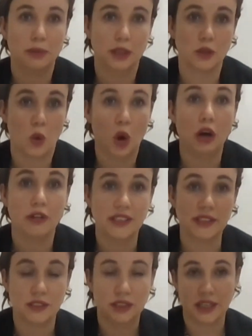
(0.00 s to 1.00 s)
blood
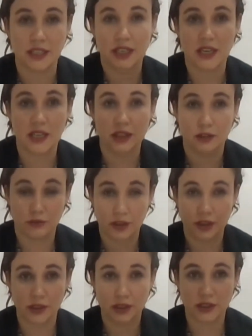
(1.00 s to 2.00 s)
quality study in the
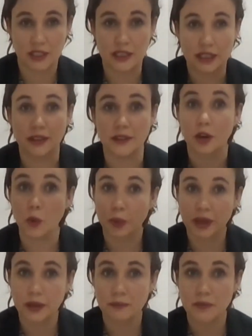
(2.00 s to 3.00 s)
field in
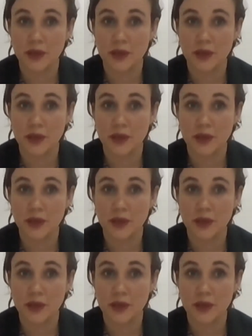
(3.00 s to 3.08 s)
Ethiopia,